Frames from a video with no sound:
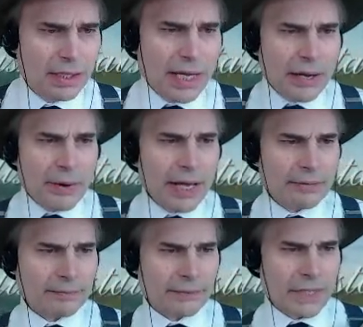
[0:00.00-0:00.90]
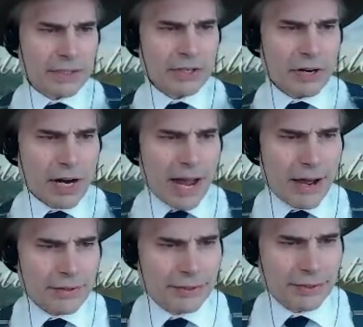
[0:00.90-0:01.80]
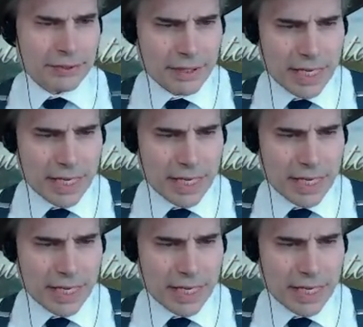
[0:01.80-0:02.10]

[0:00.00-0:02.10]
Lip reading: Anyway, it's her house.